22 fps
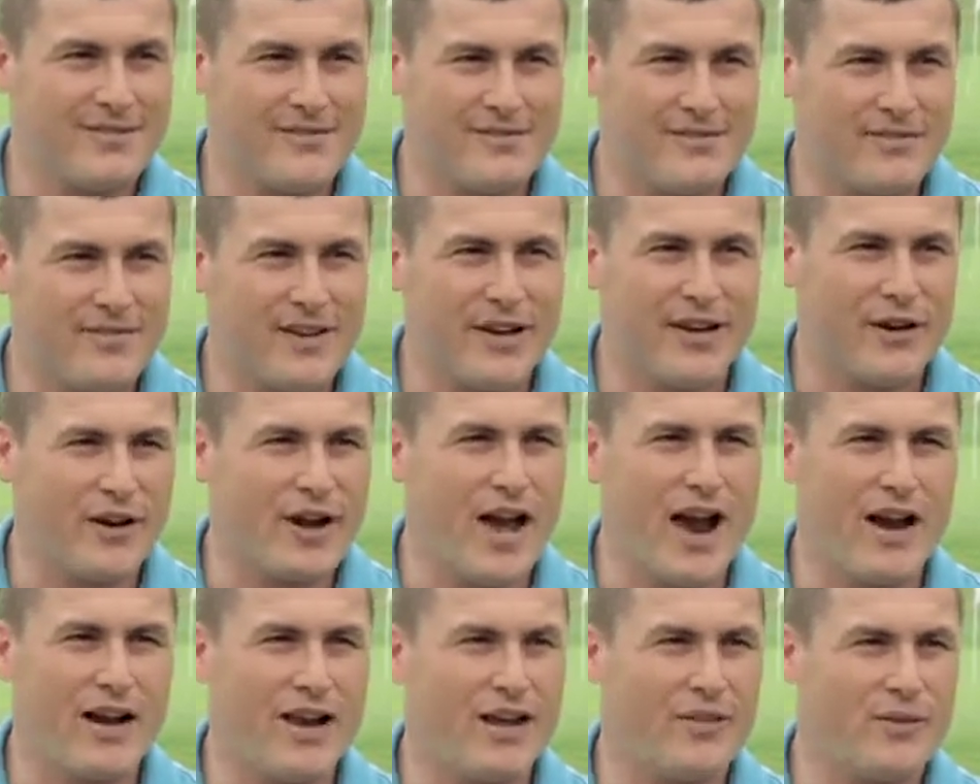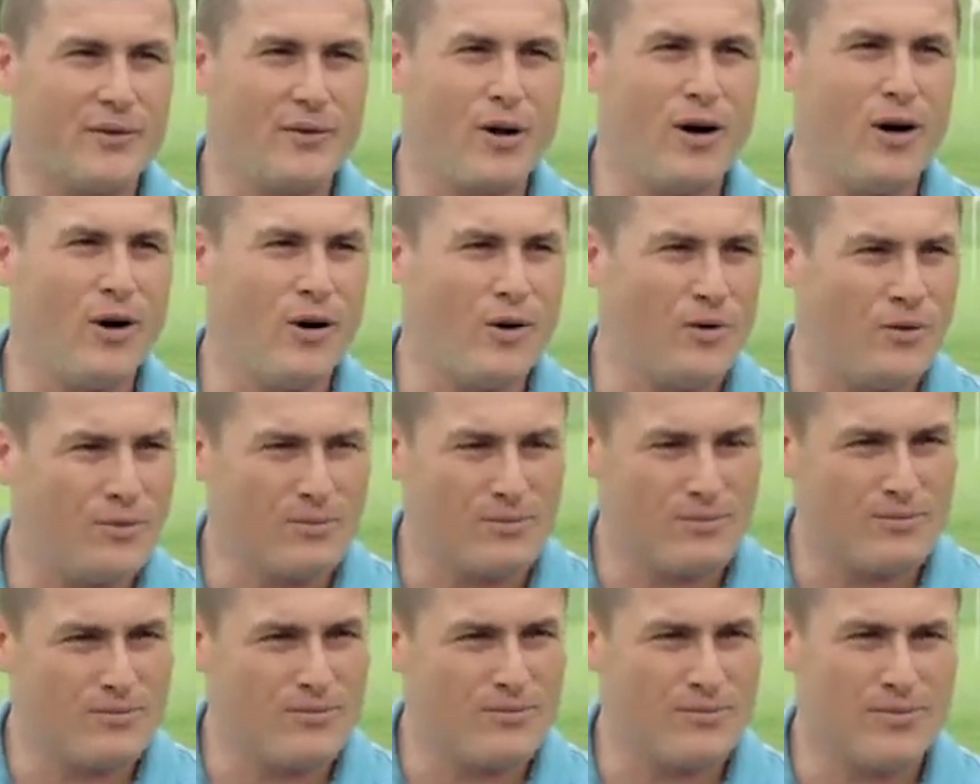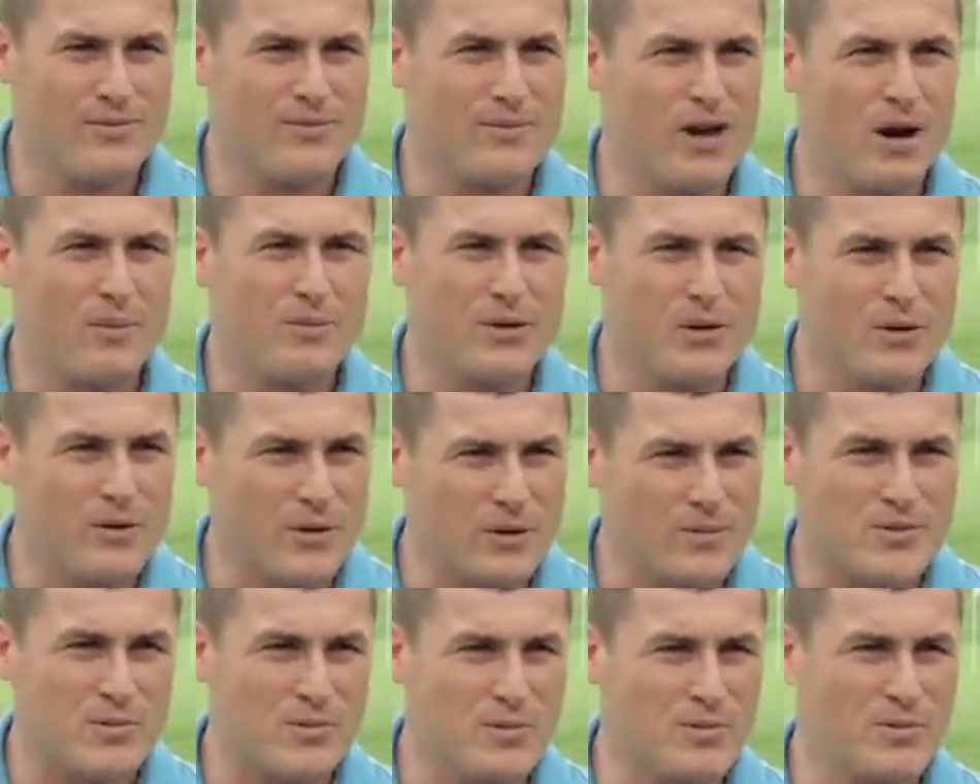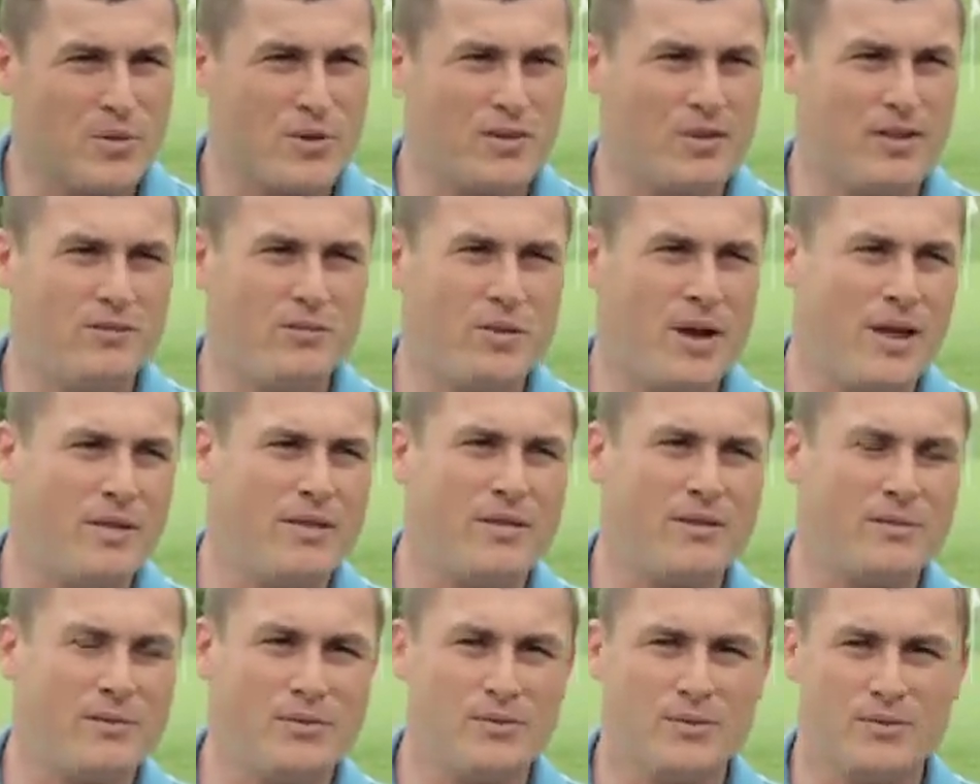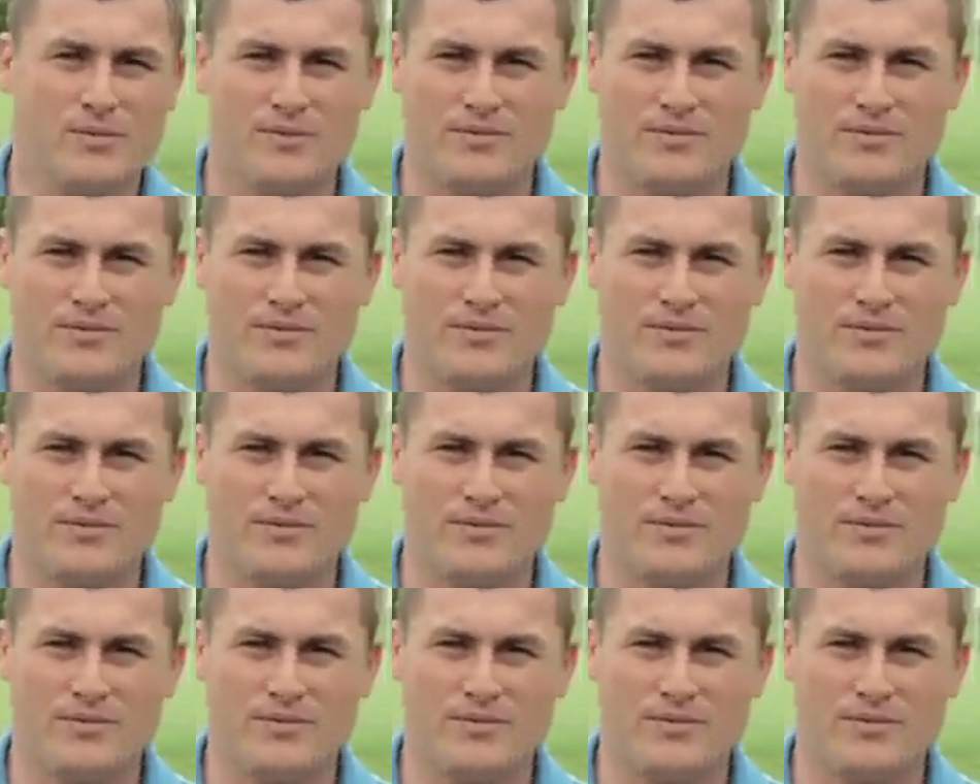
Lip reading: figure it out on their own, come to grips with what they've been through.